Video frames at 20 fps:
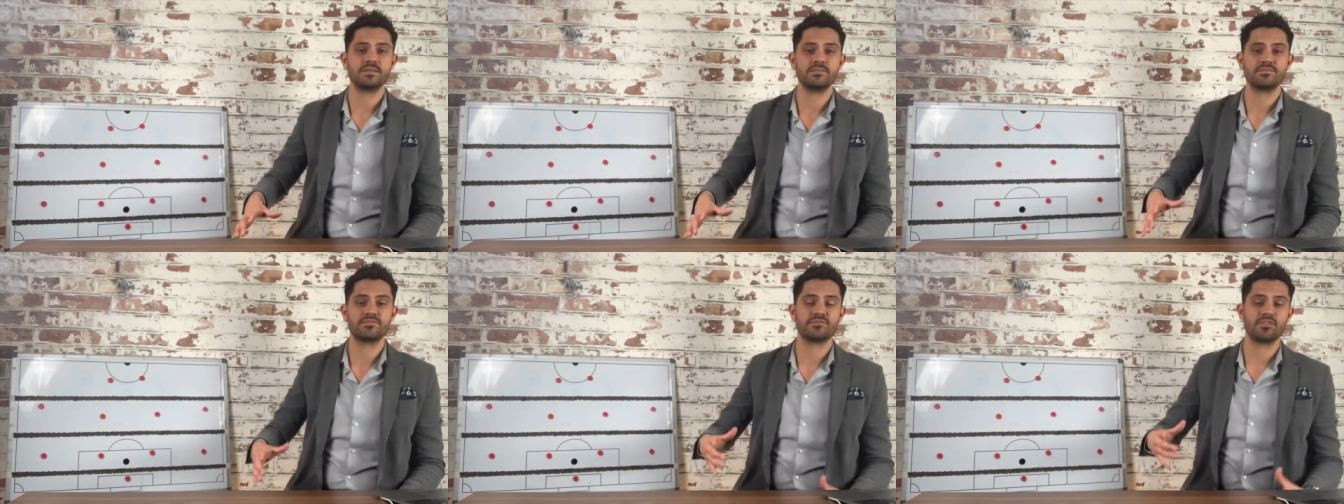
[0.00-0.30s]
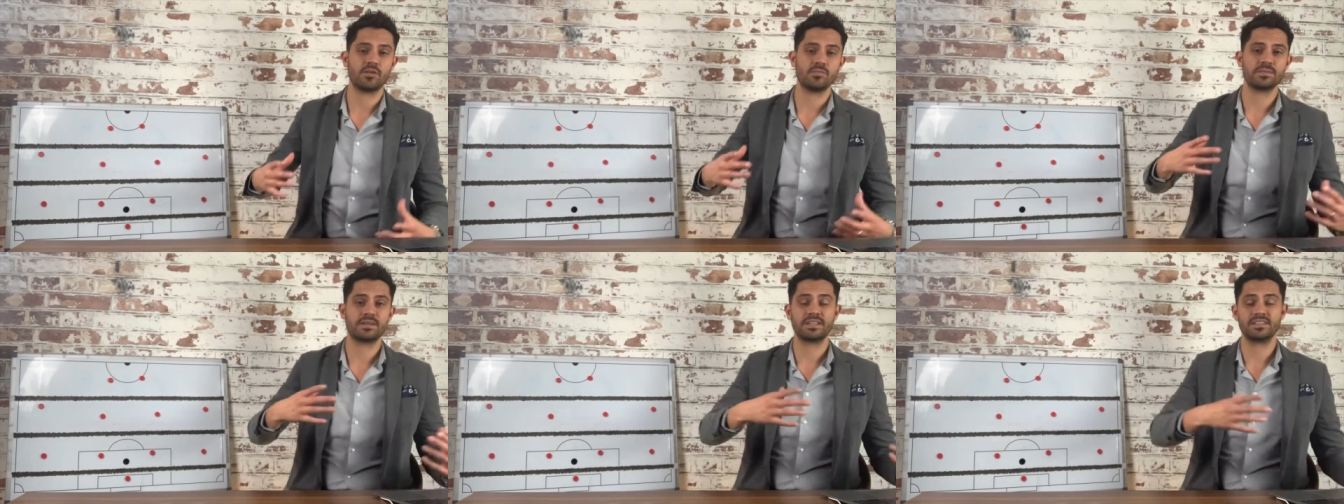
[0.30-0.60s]

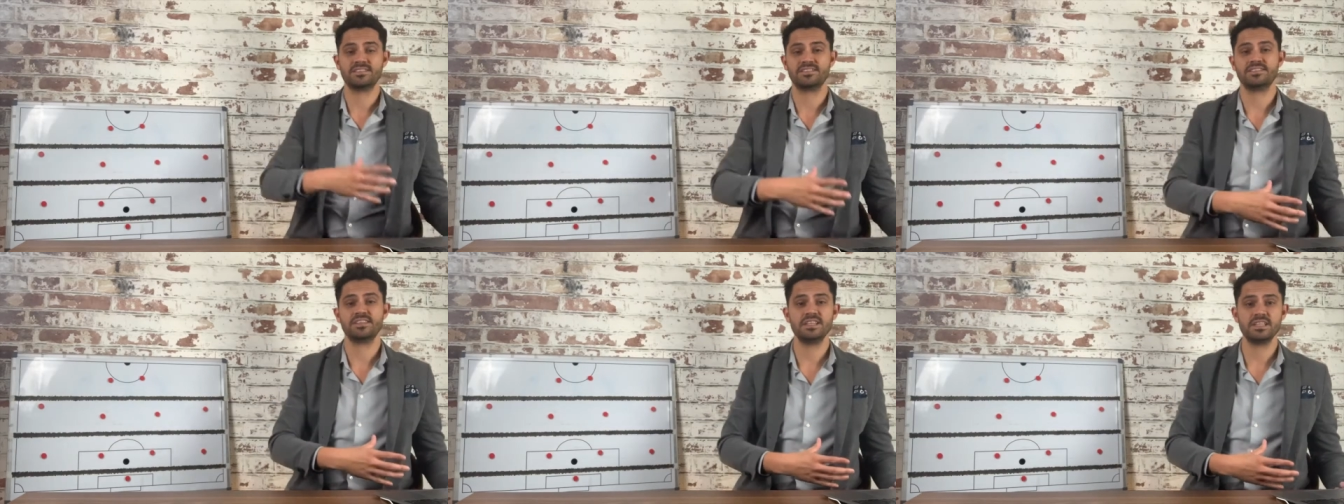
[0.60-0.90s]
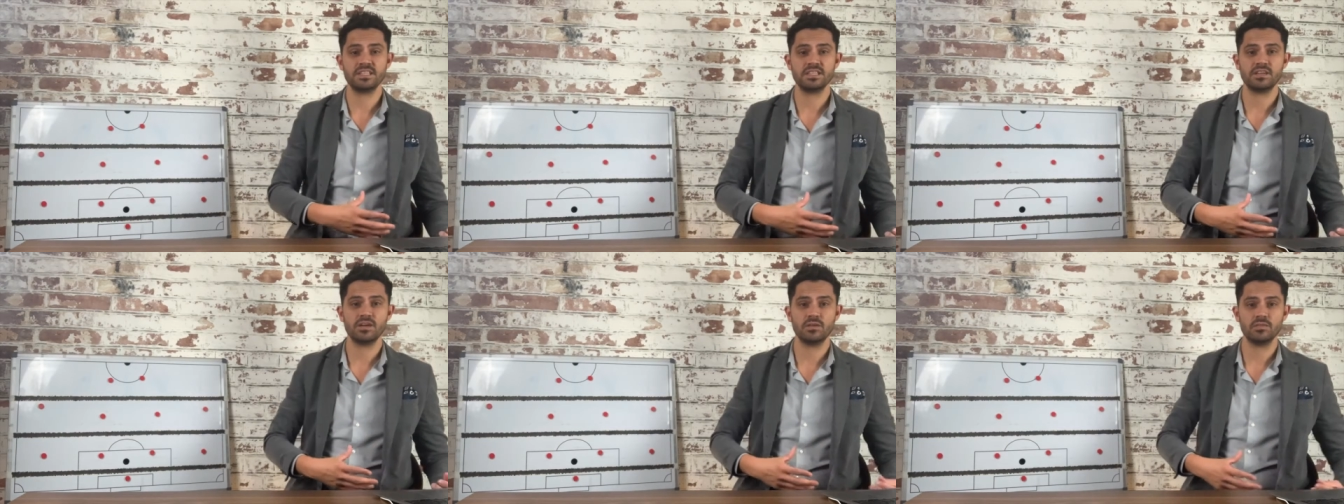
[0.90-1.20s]
from
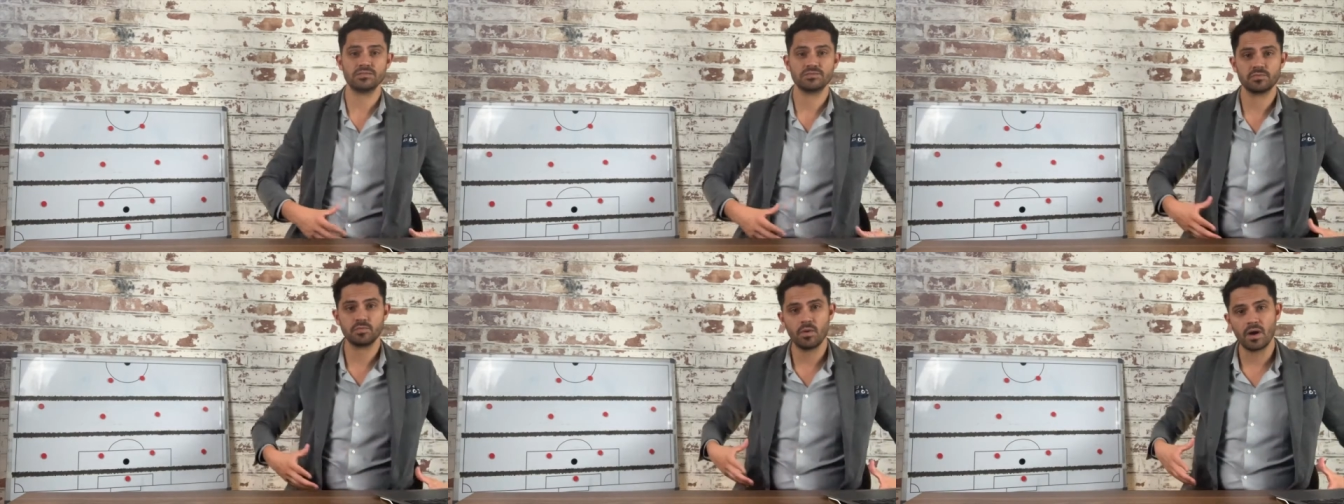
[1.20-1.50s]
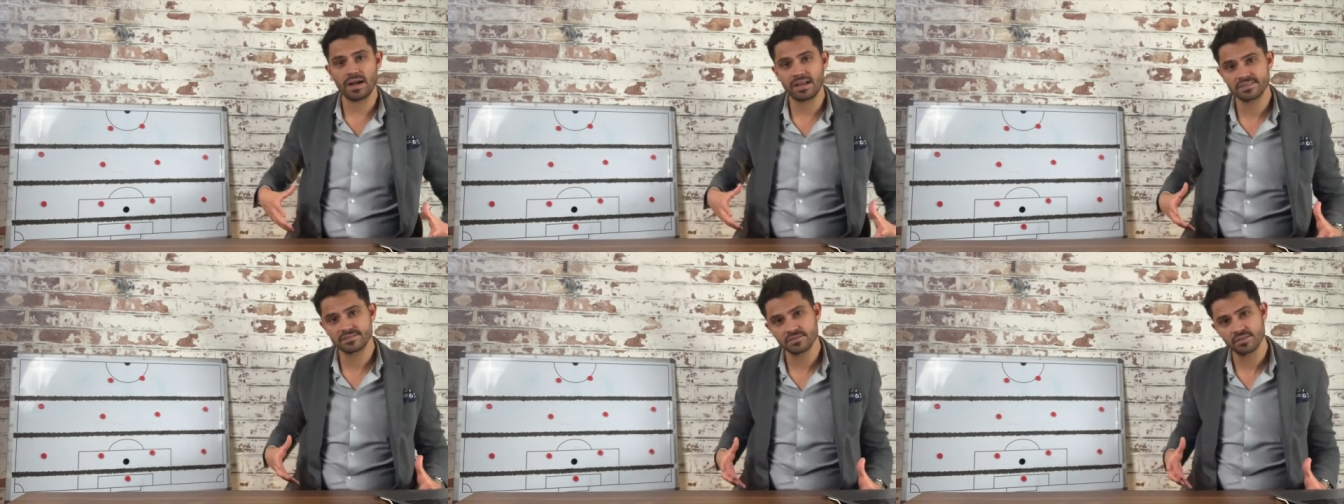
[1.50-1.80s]
conceding goals
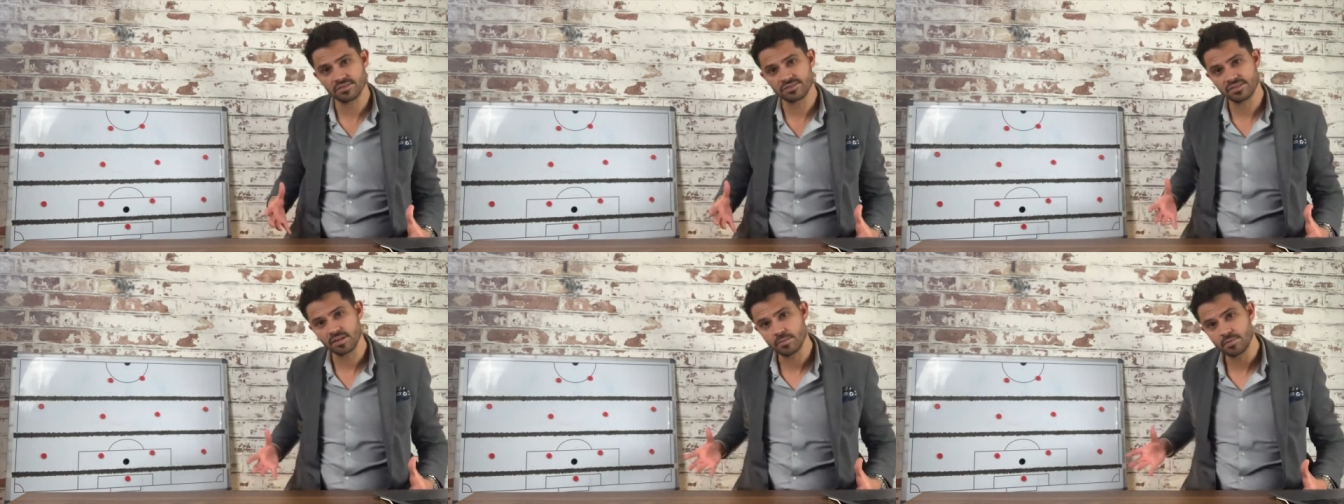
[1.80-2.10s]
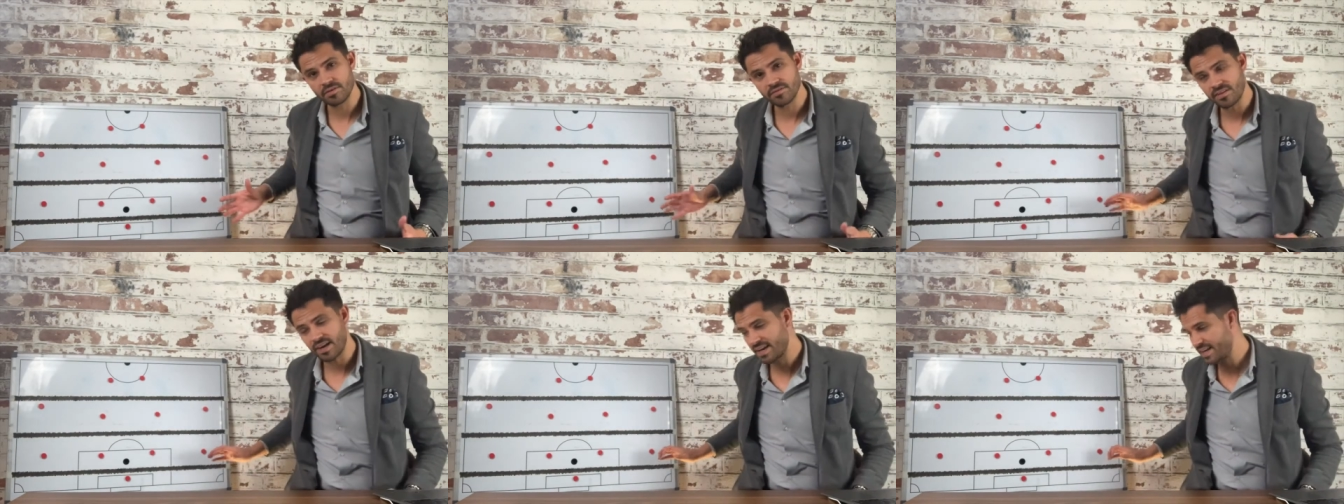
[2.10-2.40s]
whilst also
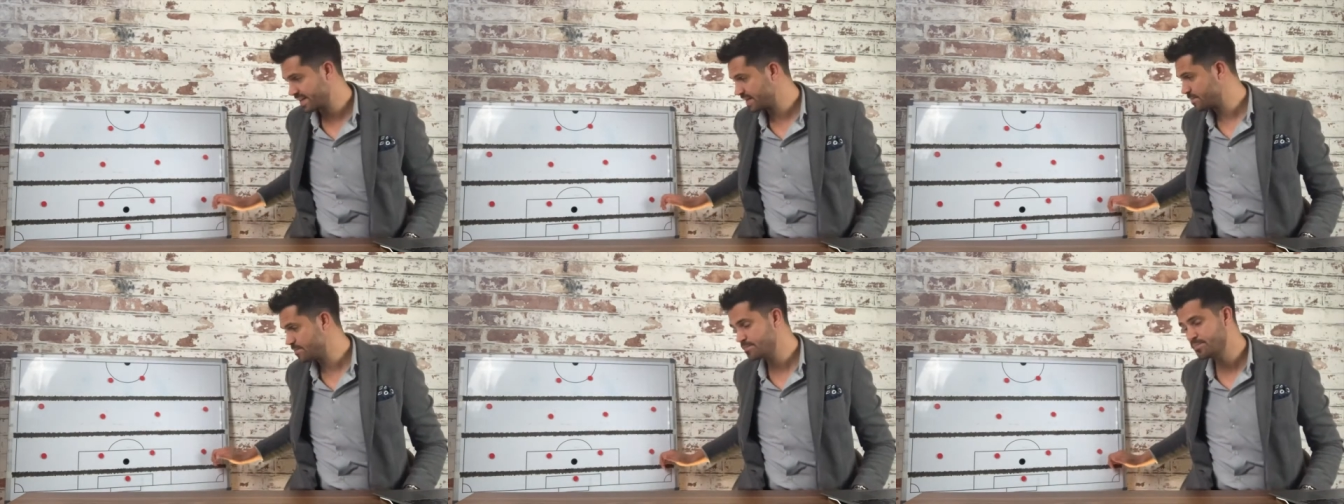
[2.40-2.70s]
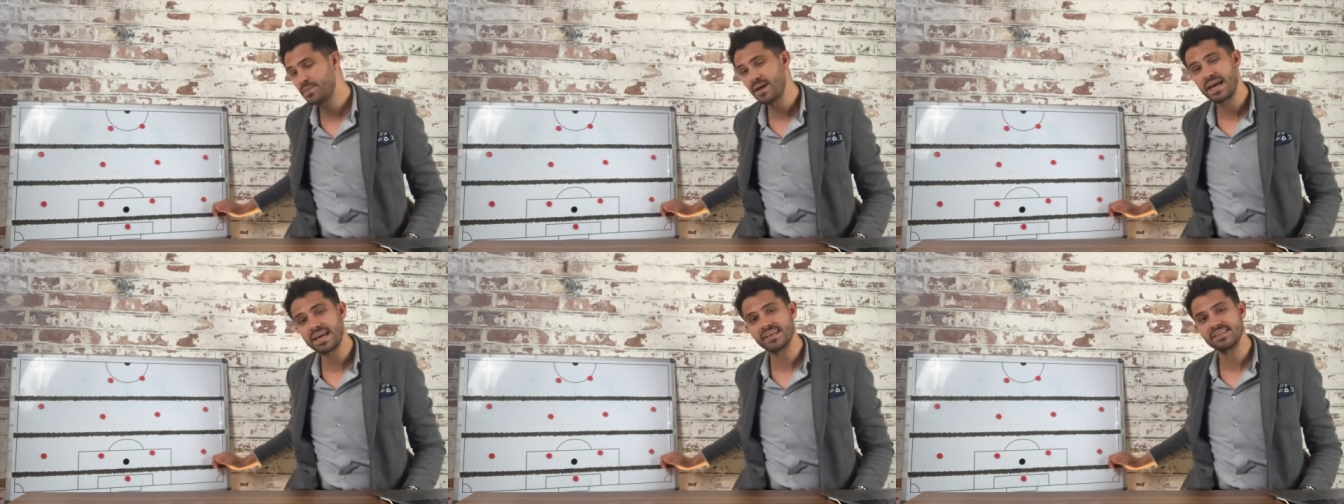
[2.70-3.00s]
providing a
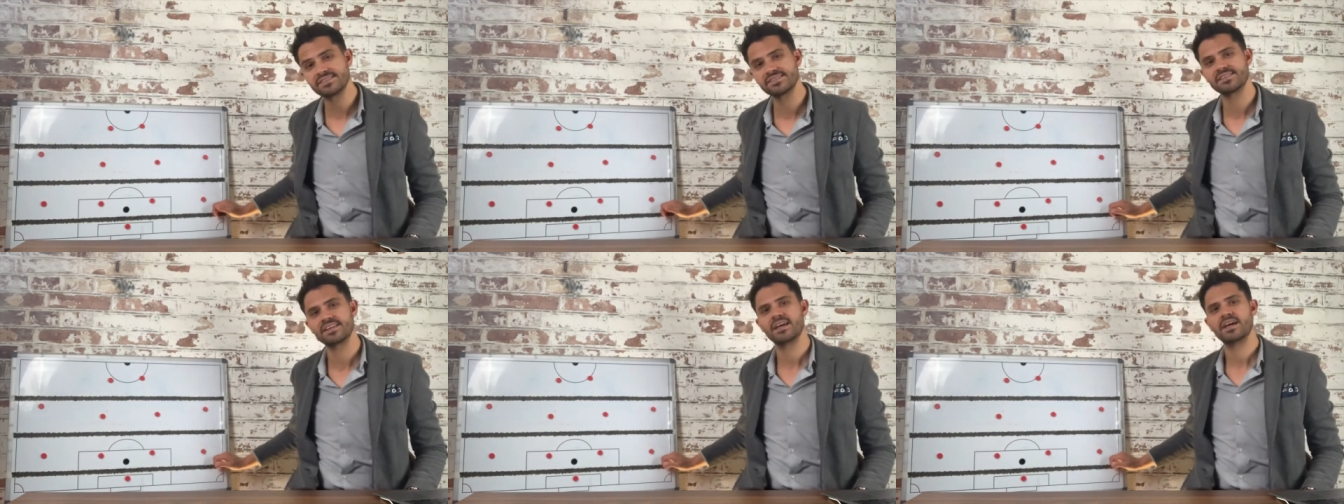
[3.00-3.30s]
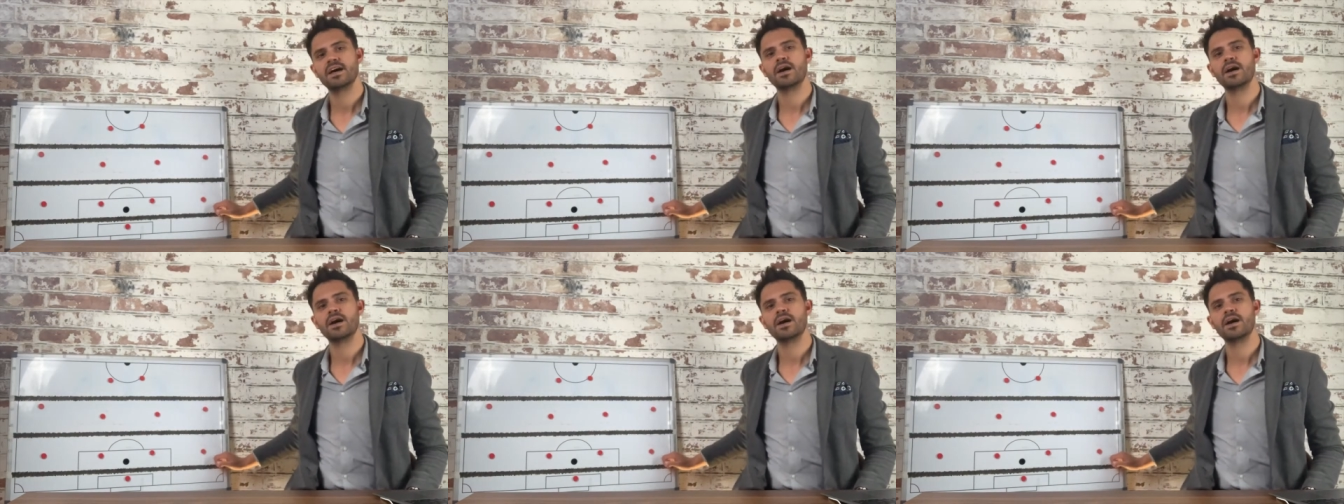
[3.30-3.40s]
base